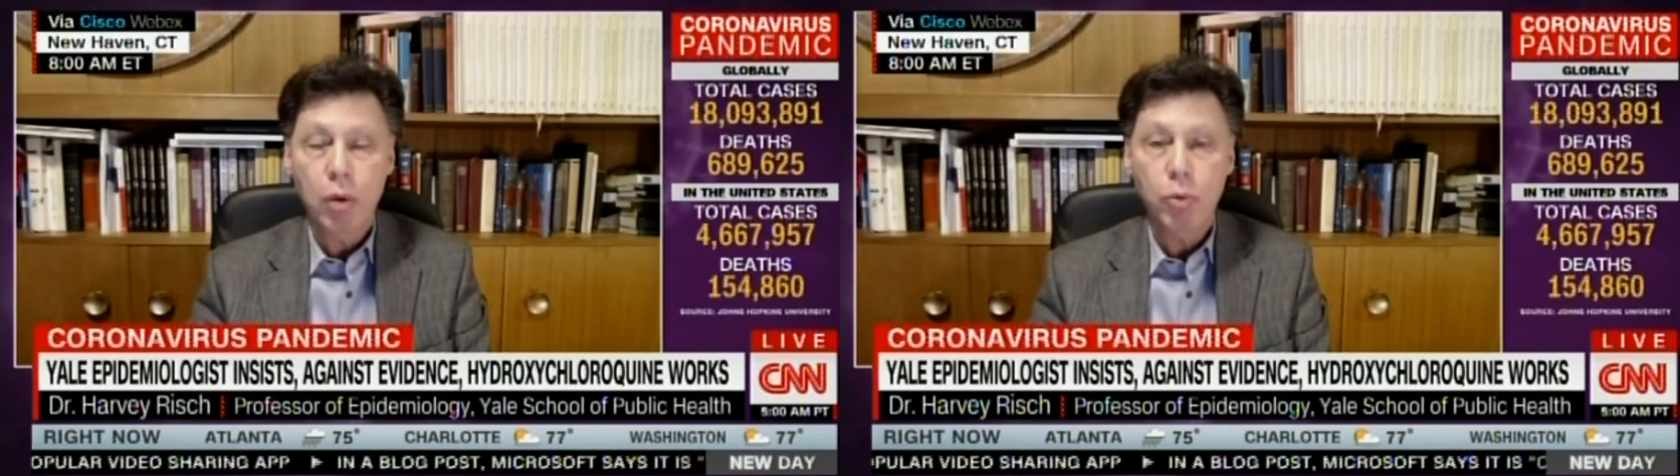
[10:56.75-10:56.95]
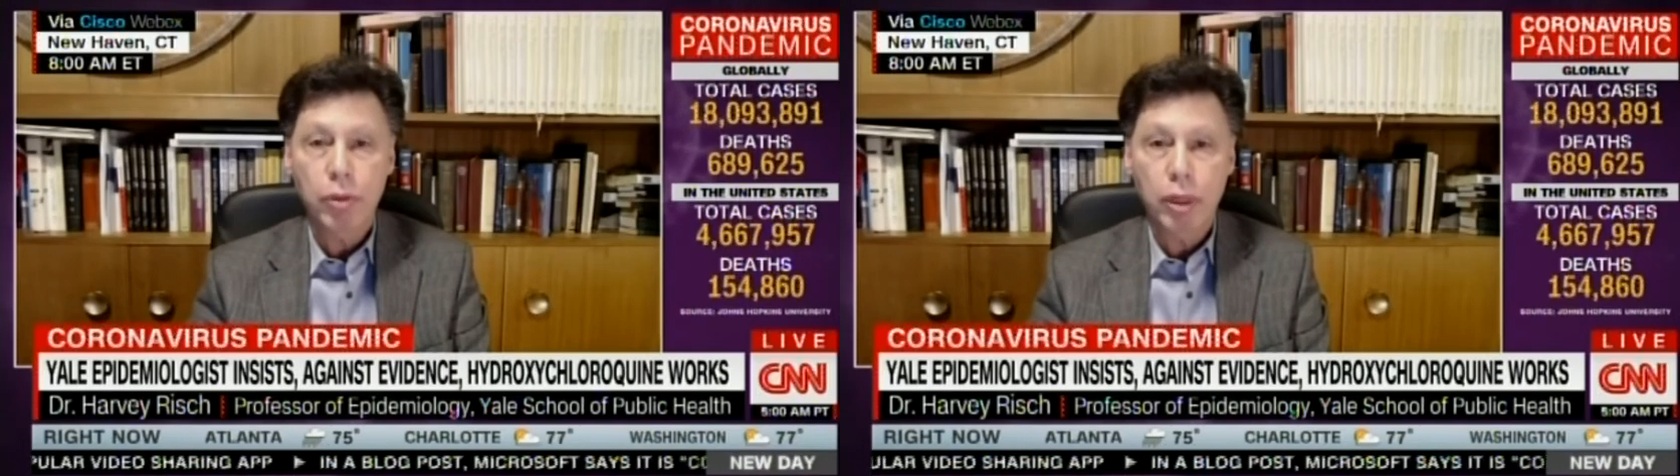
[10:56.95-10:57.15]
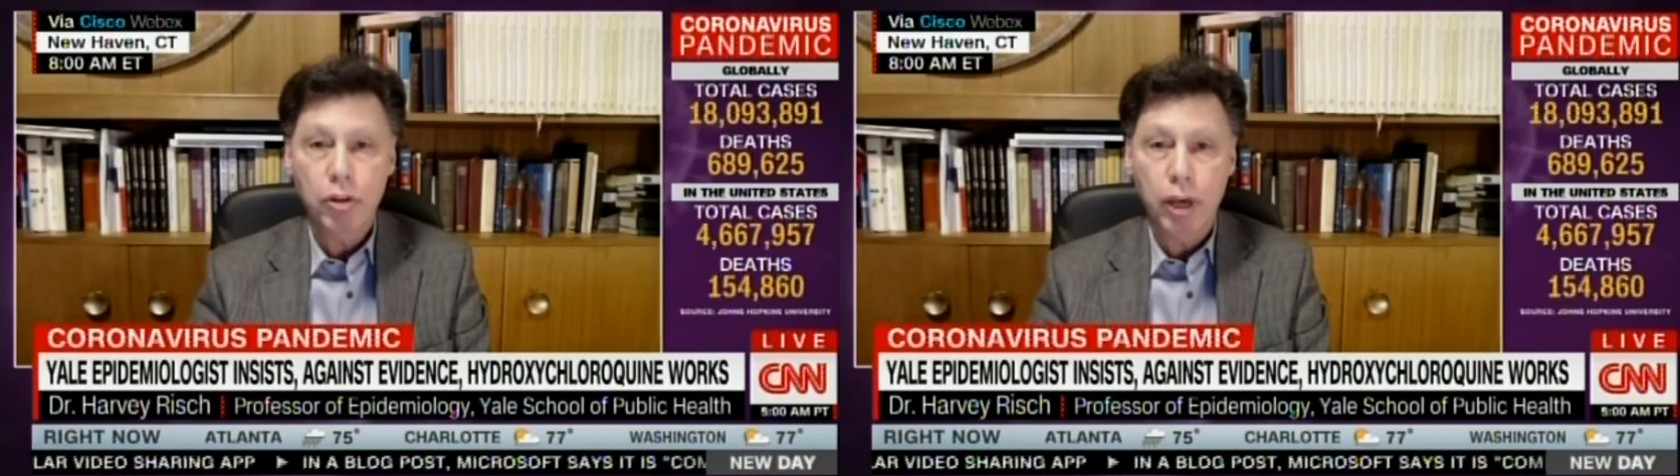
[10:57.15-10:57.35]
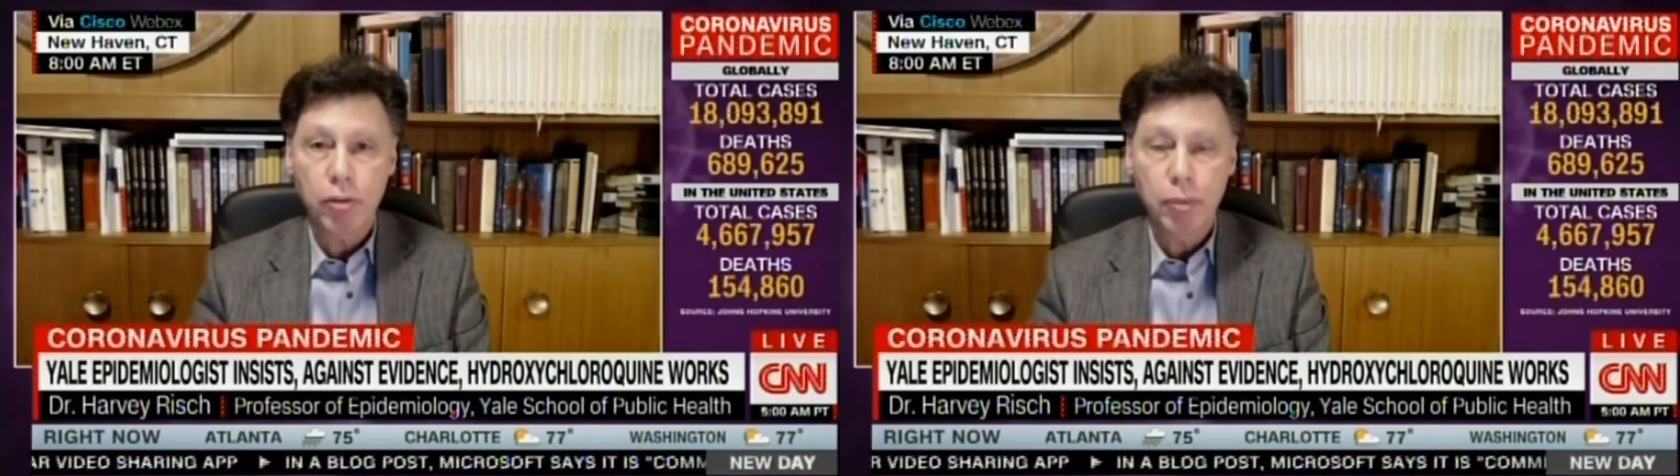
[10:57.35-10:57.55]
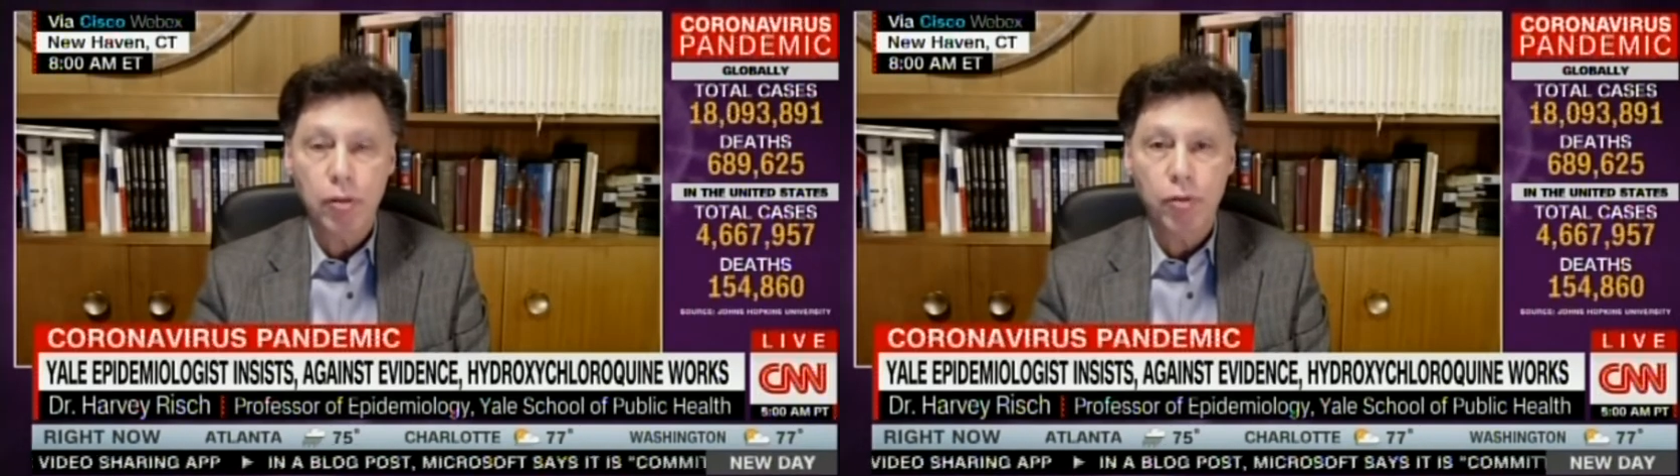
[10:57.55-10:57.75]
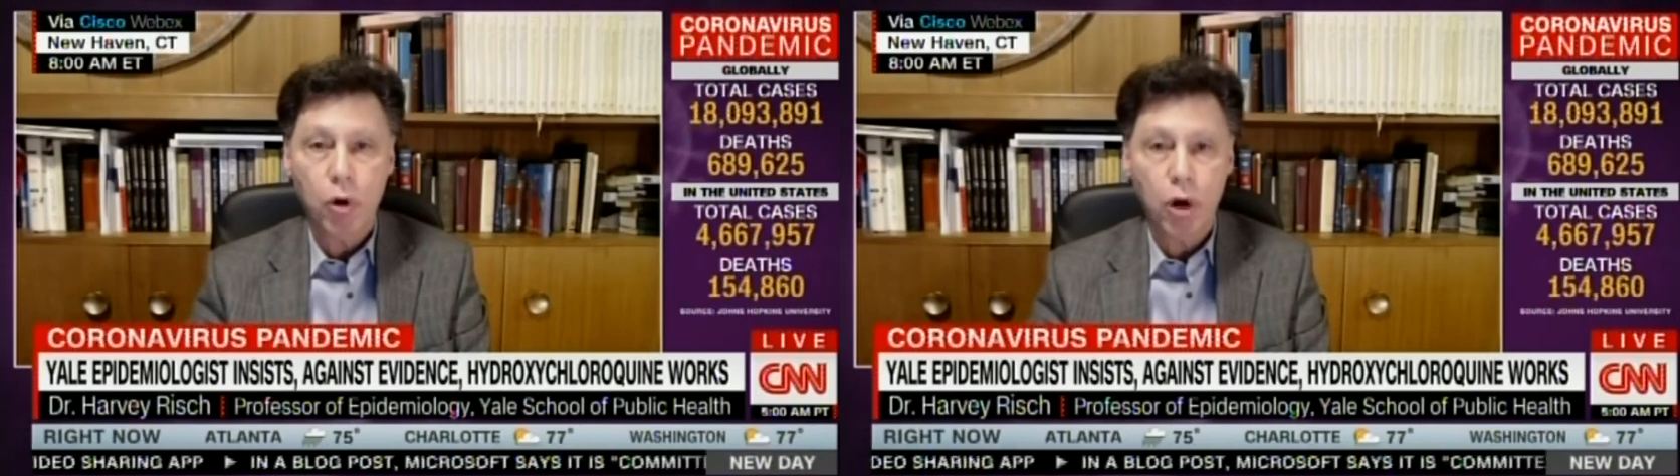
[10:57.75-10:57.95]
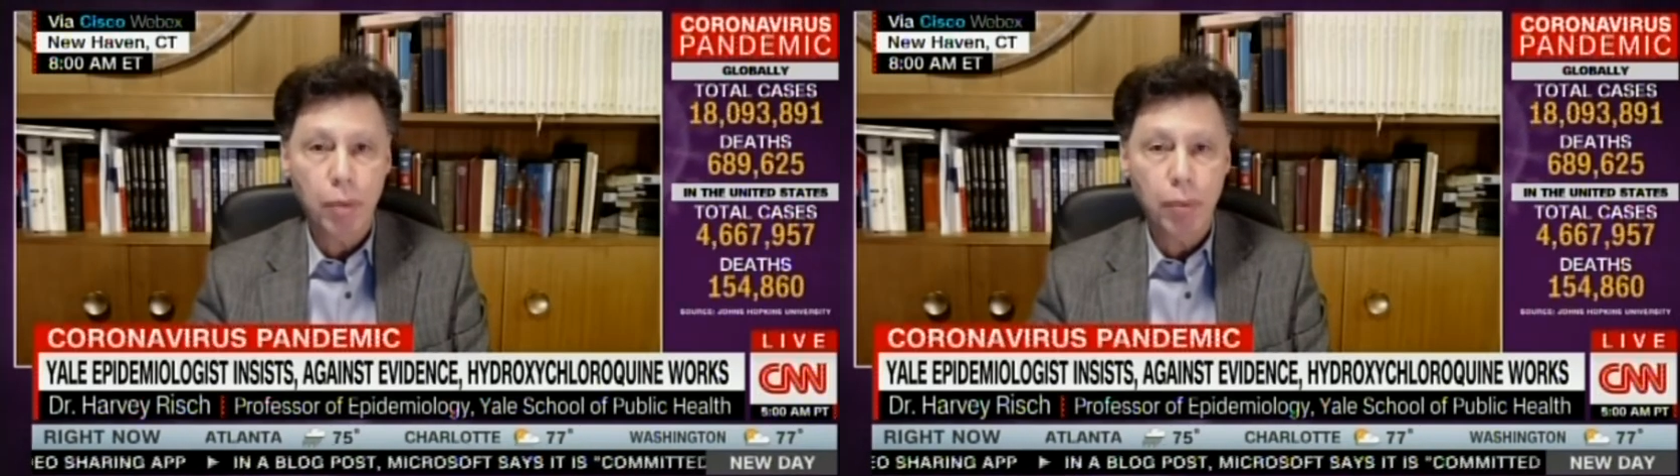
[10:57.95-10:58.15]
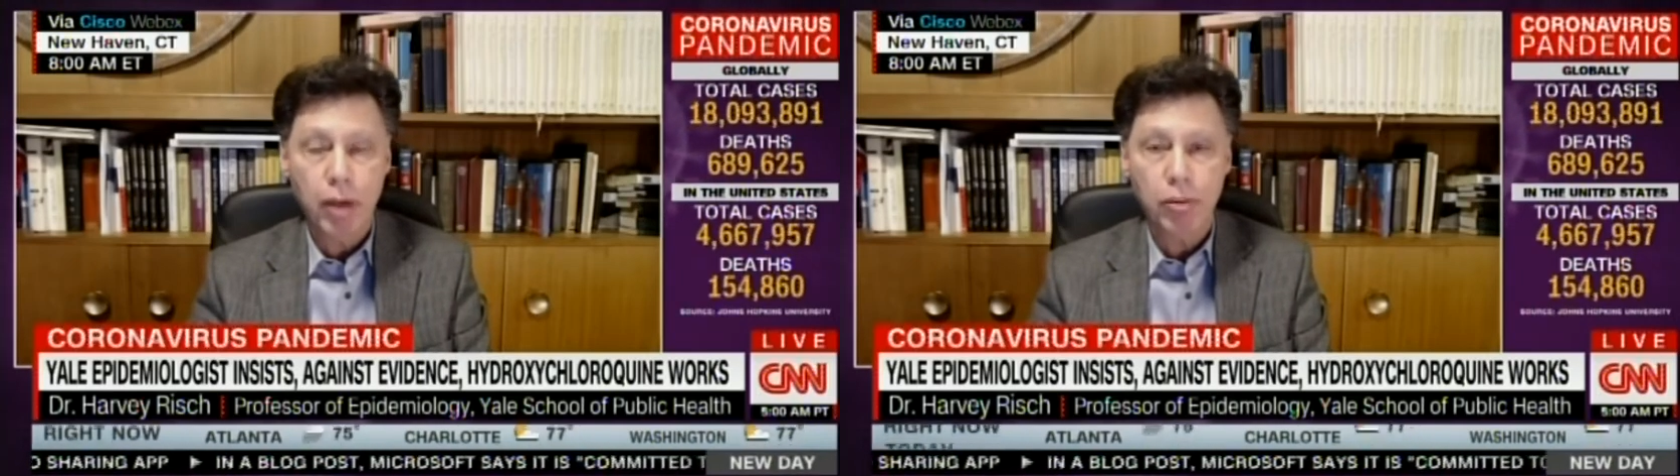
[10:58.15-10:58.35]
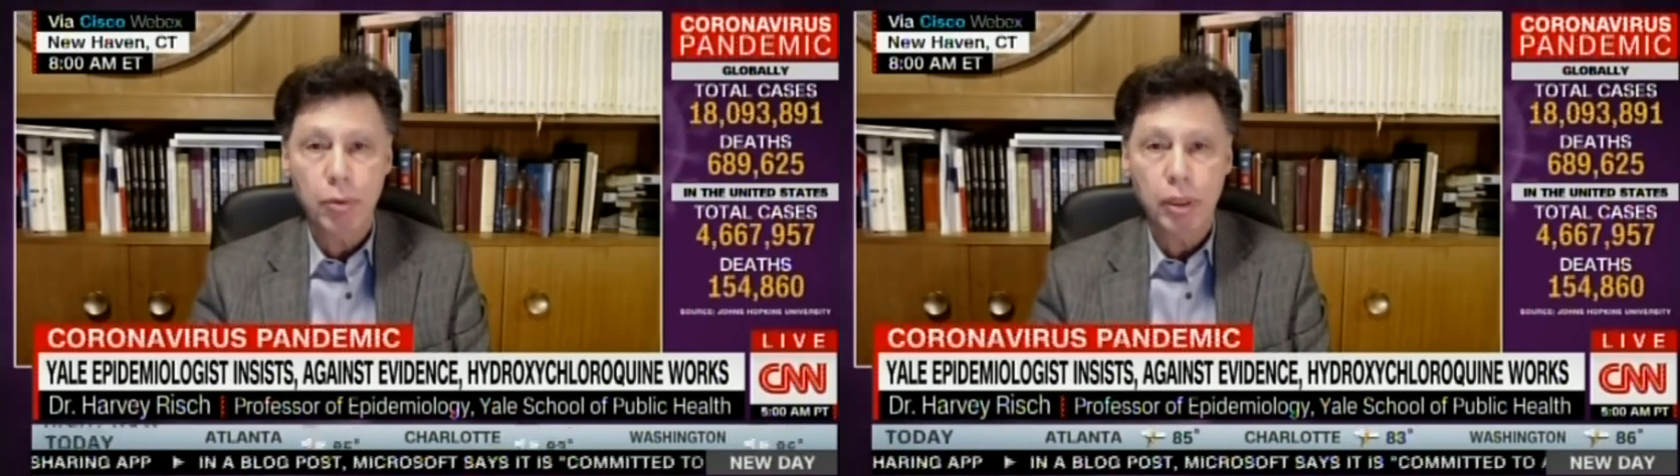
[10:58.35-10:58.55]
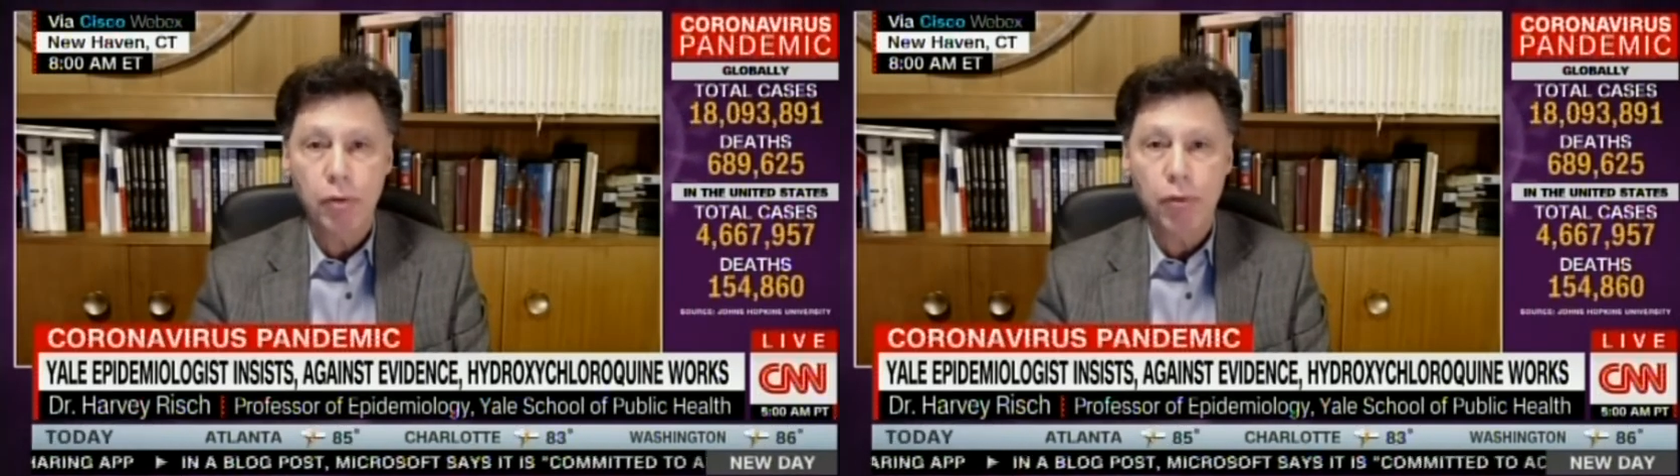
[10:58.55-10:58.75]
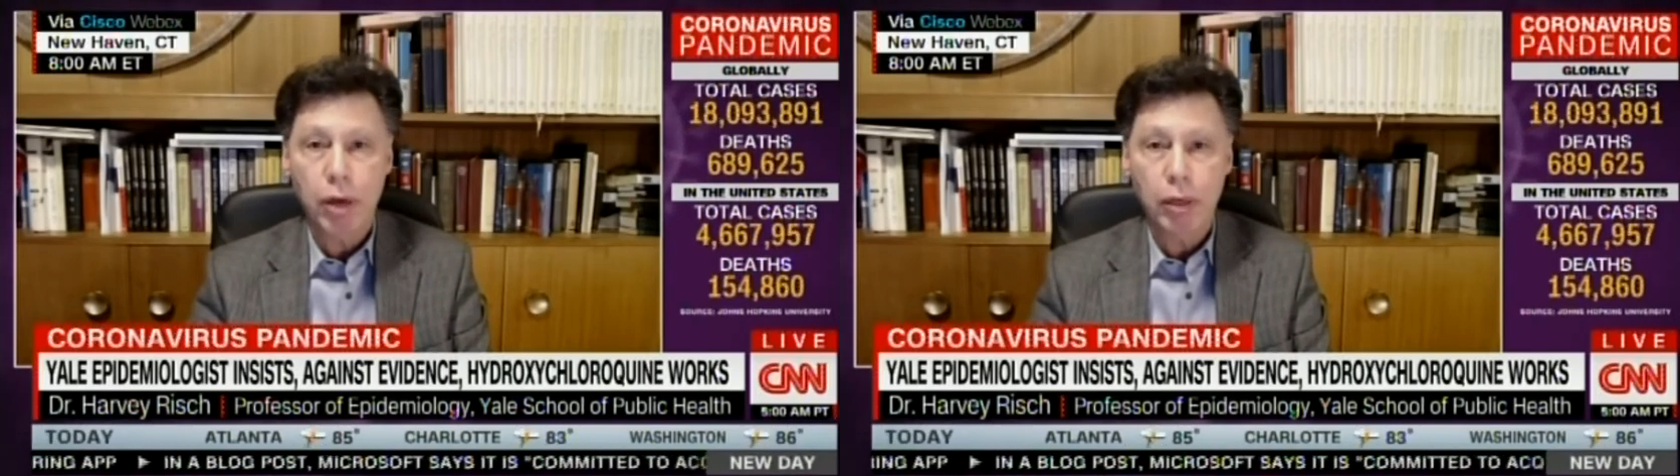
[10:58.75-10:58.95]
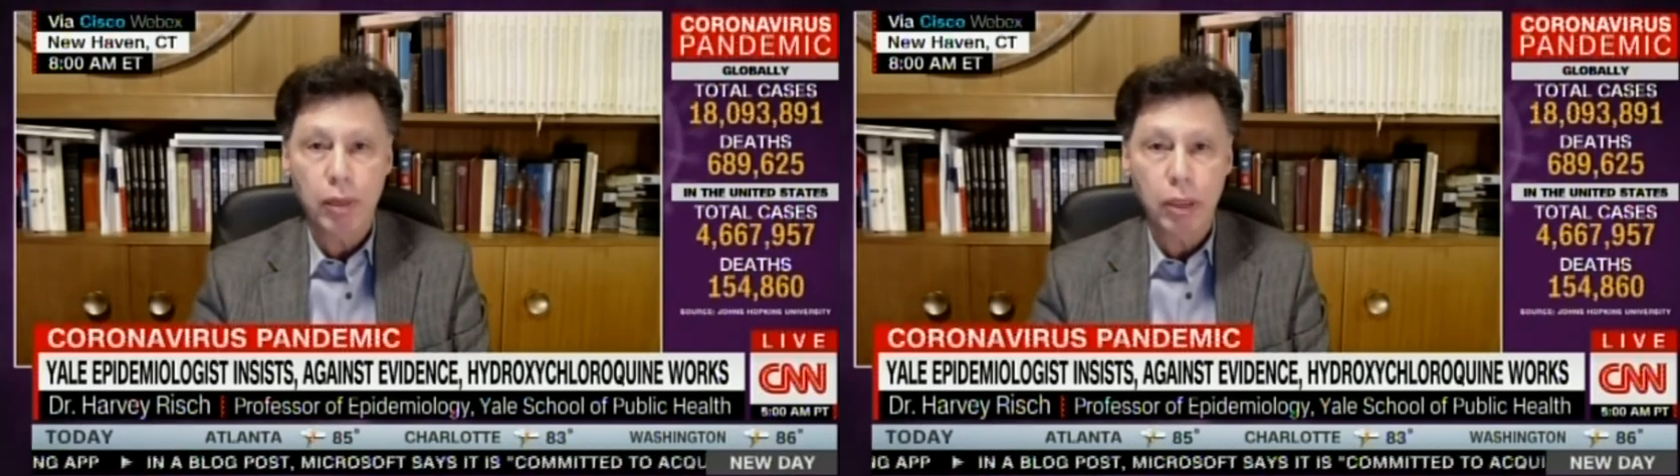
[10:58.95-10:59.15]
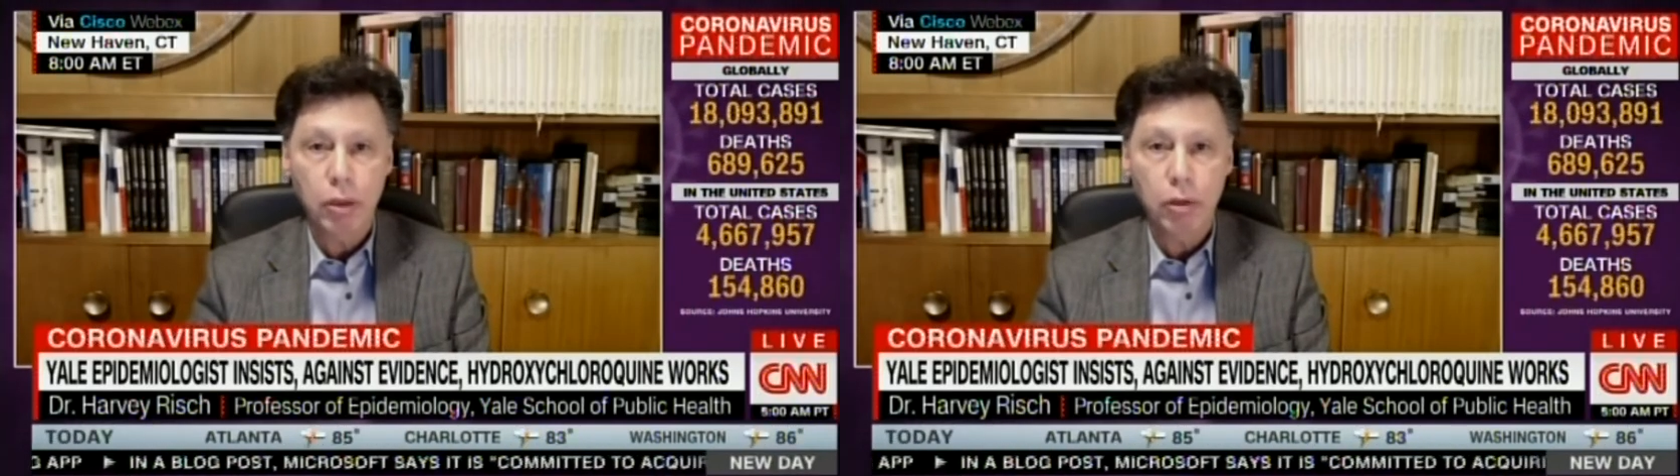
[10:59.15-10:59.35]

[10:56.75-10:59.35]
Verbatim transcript: with adjustments for all possible confounding that